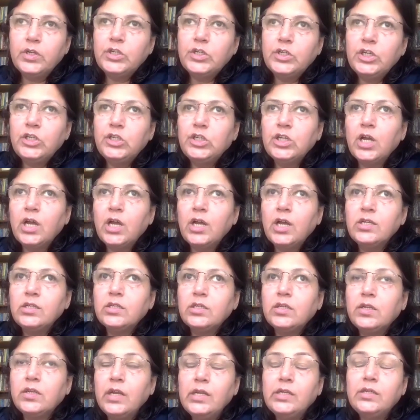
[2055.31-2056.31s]
Rashid
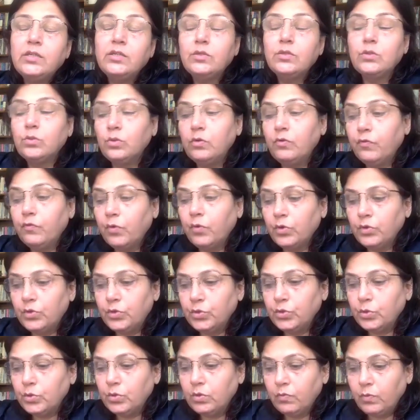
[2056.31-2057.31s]
Jahan's greatest good
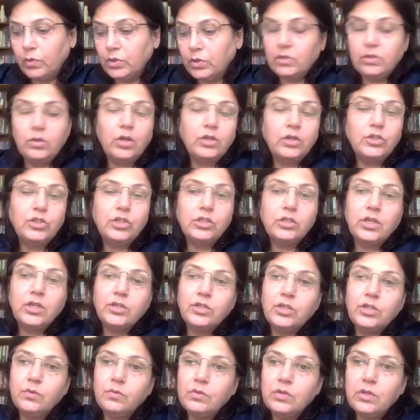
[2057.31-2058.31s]
fortune was not just
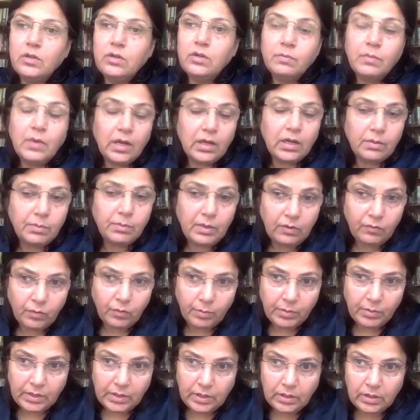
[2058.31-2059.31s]
that she was a remarkable
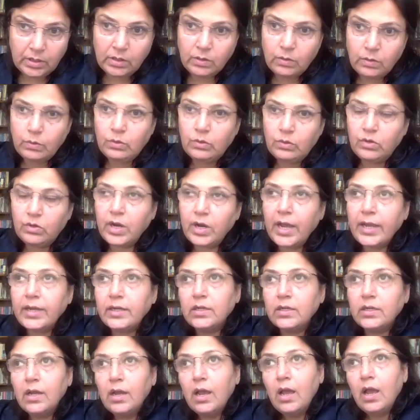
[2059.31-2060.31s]
woman in her own
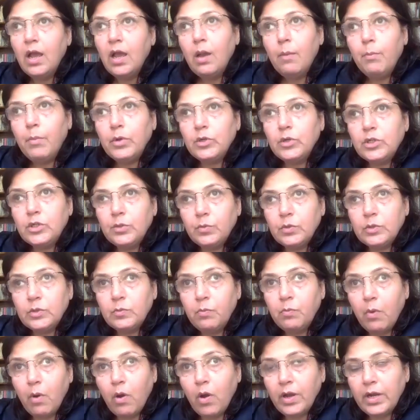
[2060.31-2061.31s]
right, but she was
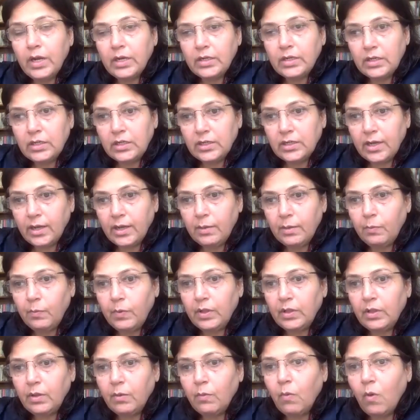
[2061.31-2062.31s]
born at a time
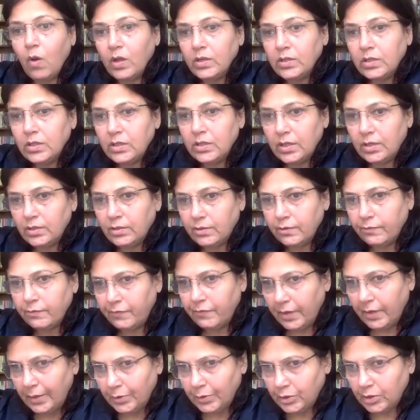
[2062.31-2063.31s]
when there was a sense of
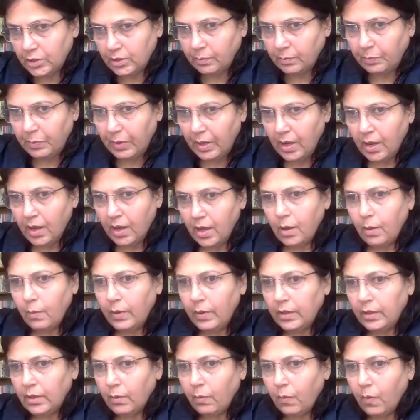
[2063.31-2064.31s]
fellowship,
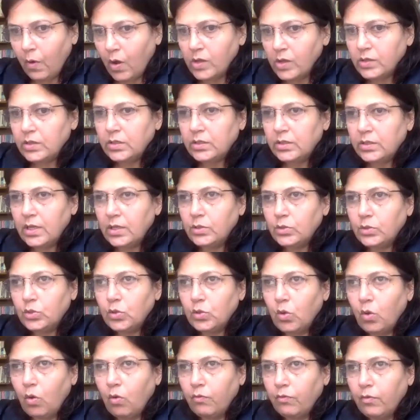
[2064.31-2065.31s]
when there was a
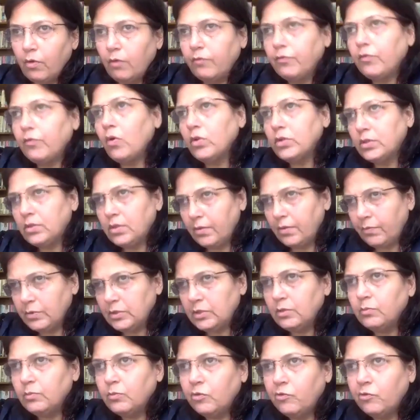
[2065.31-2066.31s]
sense of course, there
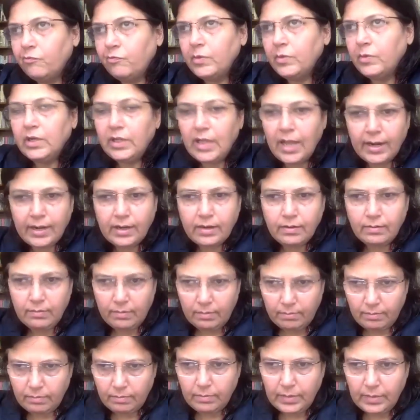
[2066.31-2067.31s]
was the movement that
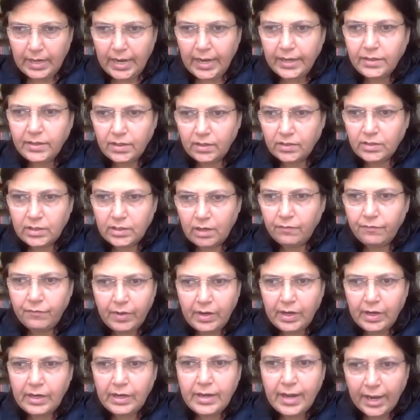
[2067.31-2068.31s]
lent itself
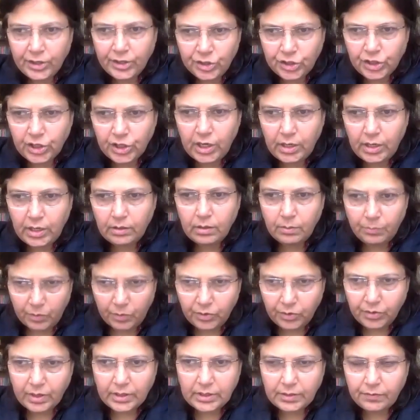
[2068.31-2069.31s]
very naturally, the
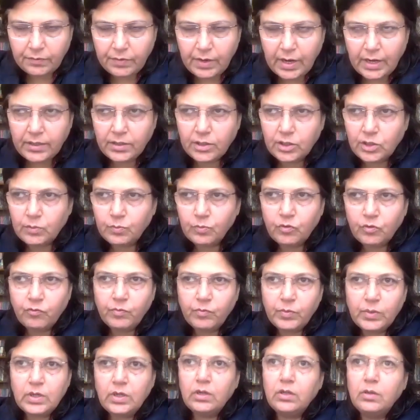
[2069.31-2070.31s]
Progressive Writers
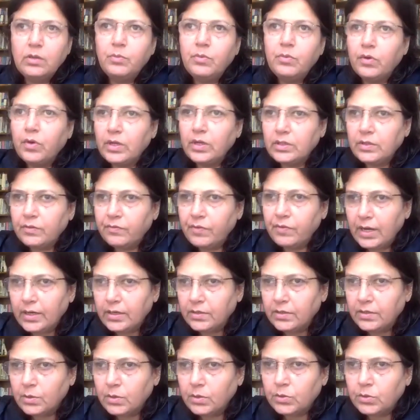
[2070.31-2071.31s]
Movement, the Progressive
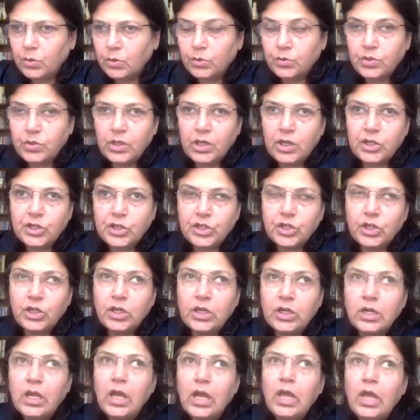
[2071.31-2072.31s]
Writers
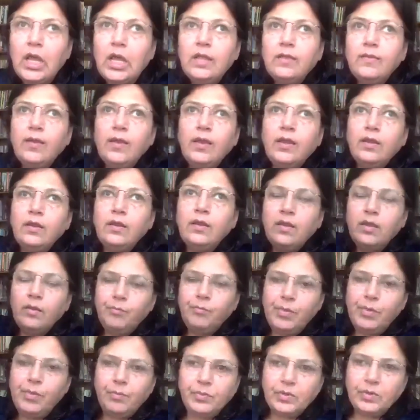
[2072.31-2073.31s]
Association, the Indian
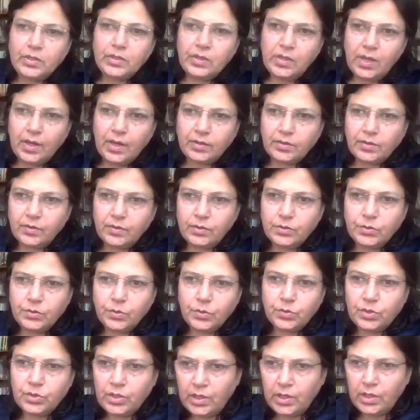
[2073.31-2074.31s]
People's Theatre
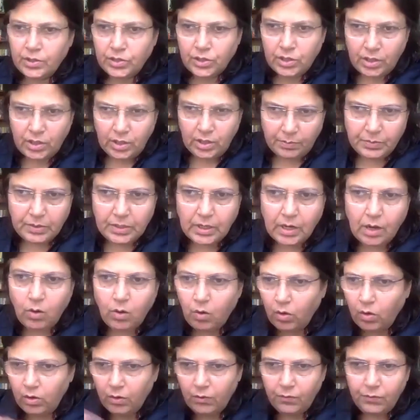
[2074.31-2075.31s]
Association, IPTA,
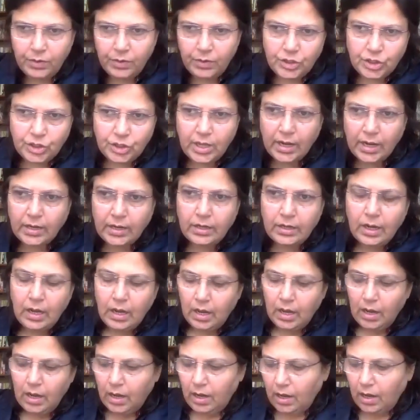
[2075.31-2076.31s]
all of which that
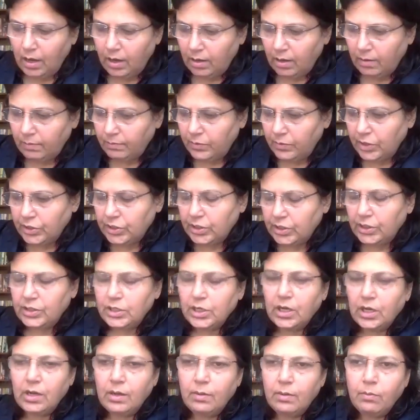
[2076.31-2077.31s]
Rashid
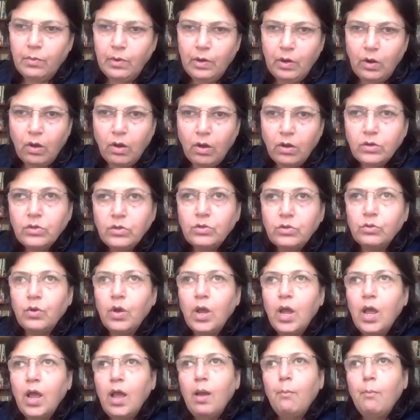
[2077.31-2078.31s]
Jahan belonged
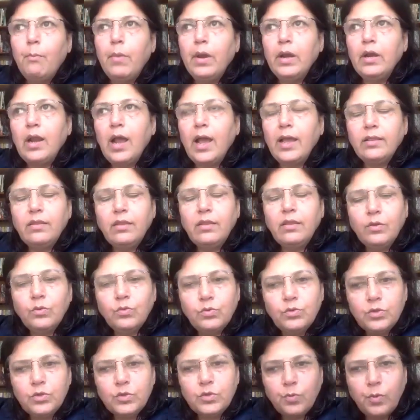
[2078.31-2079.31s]
to. But I think
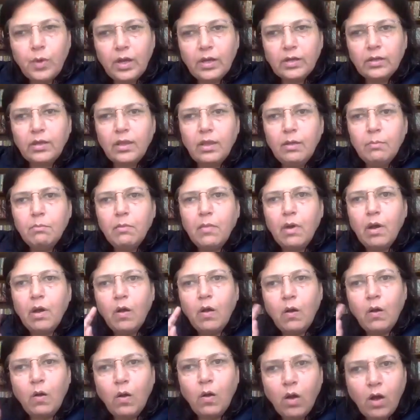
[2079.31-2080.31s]
us waqt ke
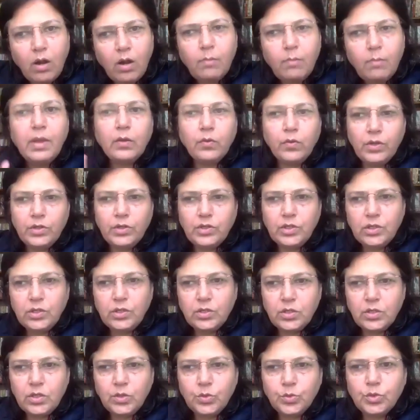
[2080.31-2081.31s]
mahol mein koi
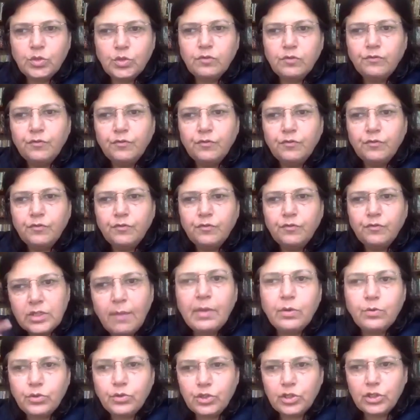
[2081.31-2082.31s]
cheez thi, us
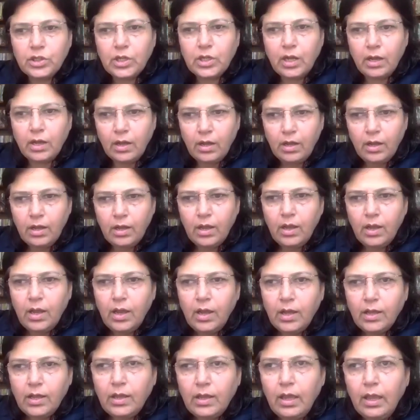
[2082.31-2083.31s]
fiza mein kuch tha,
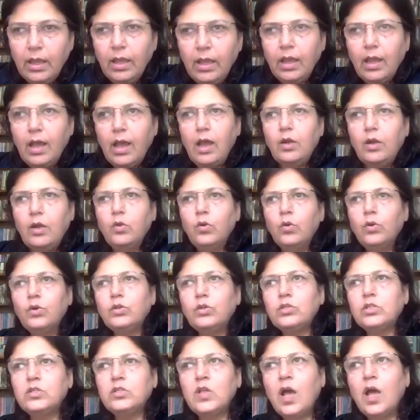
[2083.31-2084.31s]
ke
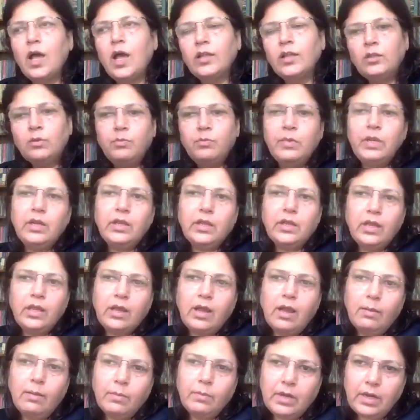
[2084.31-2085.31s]
log saath
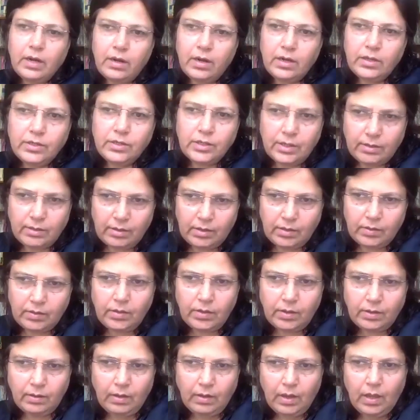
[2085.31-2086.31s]
milke kaam karna chahte
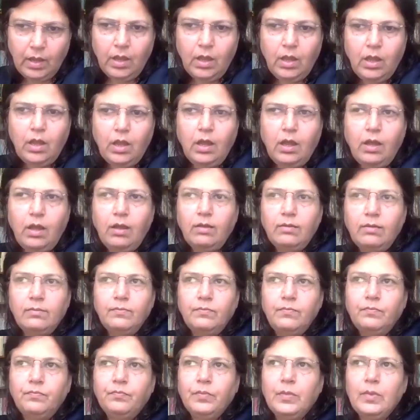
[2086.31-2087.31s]

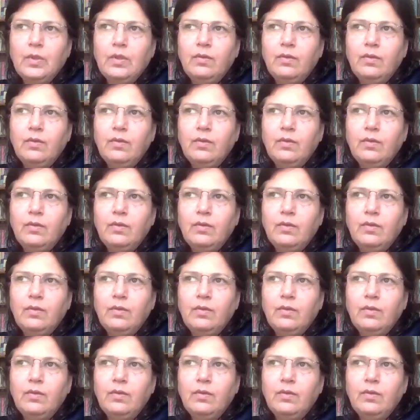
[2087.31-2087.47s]
the.